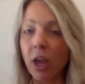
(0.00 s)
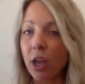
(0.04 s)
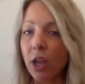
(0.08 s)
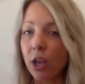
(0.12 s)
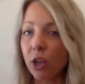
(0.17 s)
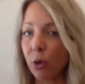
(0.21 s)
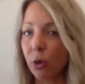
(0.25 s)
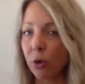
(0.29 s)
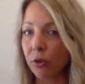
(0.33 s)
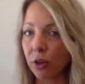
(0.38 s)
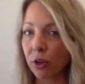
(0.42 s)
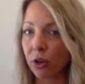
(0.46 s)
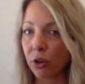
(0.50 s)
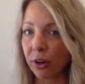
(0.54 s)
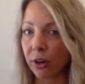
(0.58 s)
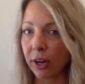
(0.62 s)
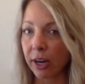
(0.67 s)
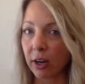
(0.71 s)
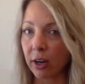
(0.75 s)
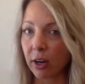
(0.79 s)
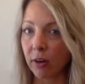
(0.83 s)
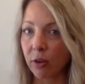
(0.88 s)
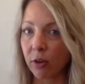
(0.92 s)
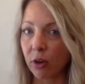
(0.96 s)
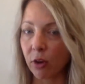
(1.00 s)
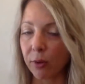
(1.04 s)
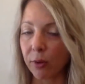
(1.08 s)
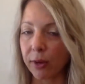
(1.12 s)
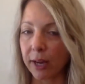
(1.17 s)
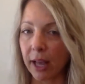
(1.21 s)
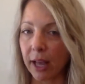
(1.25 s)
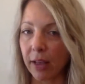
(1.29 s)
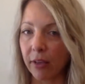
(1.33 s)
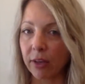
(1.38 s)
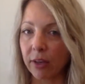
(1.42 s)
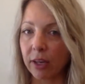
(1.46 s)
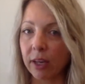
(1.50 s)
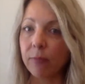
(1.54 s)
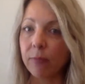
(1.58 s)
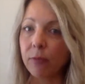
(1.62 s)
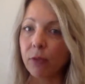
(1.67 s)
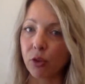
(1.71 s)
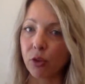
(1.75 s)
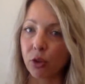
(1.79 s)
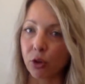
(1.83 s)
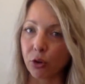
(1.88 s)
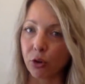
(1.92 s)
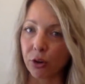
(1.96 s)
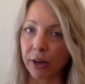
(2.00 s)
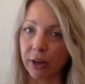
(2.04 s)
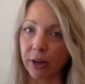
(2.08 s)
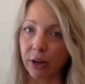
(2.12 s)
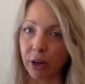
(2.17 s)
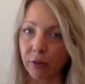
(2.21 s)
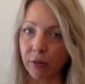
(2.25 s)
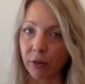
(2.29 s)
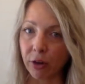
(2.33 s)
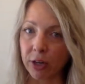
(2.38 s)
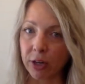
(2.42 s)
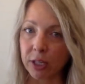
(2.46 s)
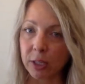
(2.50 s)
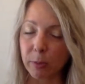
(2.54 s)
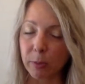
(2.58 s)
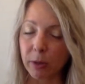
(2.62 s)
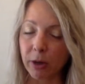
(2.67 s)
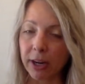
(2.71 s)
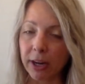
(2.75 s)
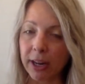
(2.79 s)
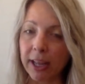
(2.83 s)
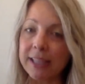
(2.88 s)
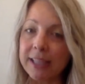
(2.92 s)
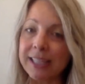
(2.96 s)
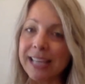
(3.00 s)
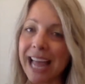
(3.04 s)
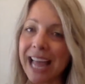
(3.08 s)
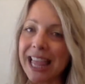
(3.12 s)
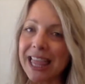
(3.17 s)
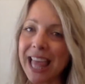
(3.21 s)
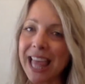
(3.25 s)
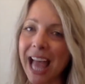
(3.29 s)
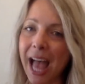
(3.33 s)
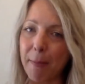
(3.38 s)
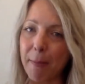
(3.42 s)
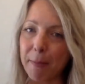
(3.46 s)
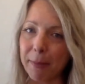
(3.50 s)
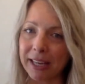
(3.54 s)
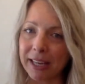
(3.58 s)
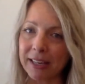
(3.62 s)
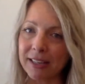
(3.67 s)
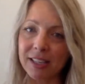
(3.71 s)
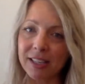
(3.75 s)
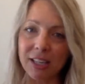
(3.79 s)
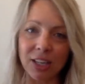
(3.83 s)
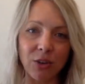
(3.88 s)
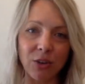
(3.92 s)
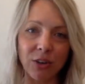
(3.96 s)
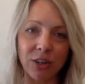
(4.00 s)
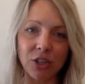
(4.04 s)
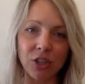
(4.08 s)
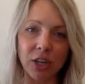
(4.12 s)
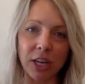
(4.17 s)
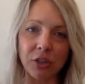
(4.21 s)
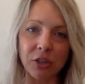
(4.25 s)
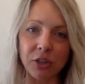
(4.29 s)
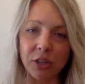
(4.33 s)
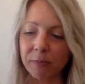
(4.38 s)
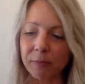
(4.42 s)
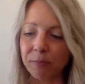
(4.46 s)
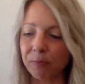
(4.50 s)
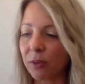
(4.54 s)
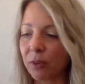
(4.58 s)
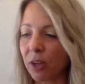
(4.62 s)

you're the creator of your reality, you're the creator of your experience, and that means you can change it.